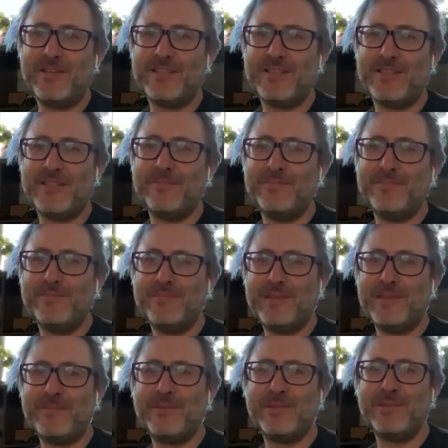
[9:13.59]
that
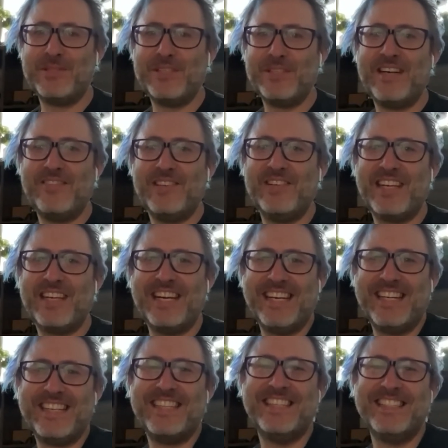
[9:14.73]
people should have a look at.